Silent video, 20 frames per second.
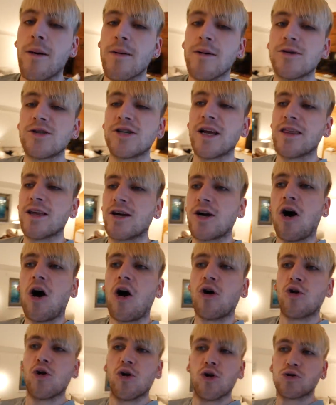I will say the
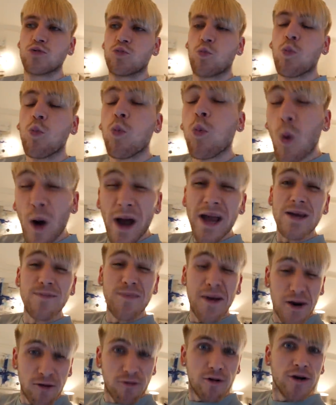garden looked way
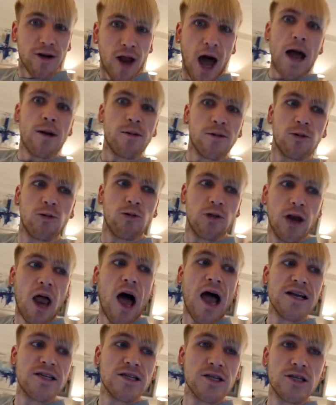better at night with all the
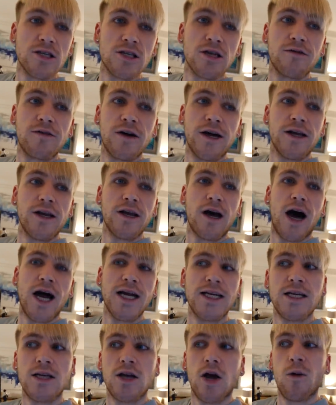lights and stuff, and I
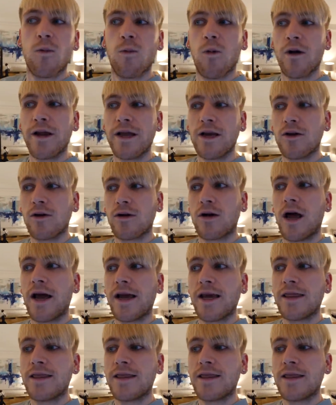didn't know what it looked like